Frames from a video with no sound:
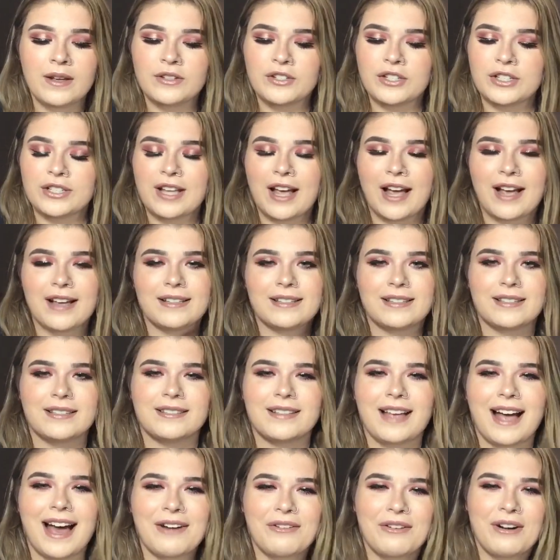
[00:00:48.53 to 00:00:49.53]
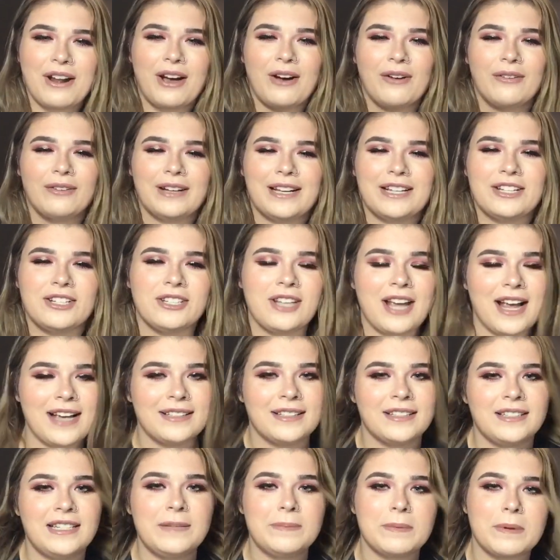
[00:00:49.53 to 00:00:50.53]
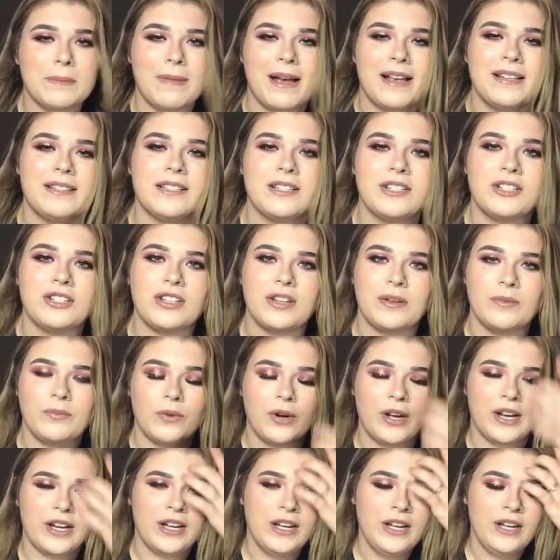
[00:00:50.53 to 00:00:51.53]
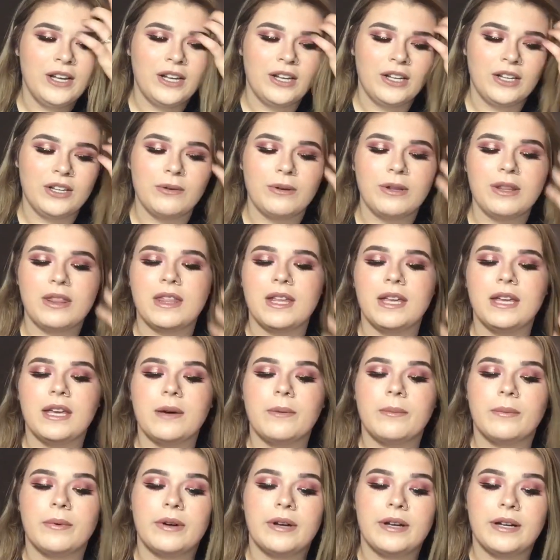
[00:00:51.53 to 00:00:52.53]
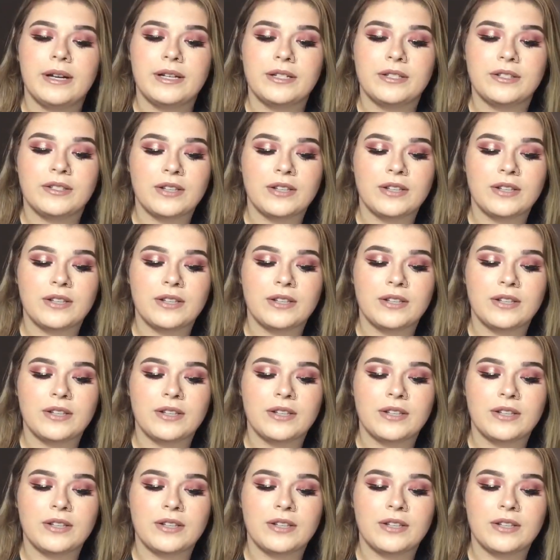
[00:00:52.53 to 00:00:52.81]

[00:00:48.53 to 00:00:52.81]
just has a deeper message than what you would think it would.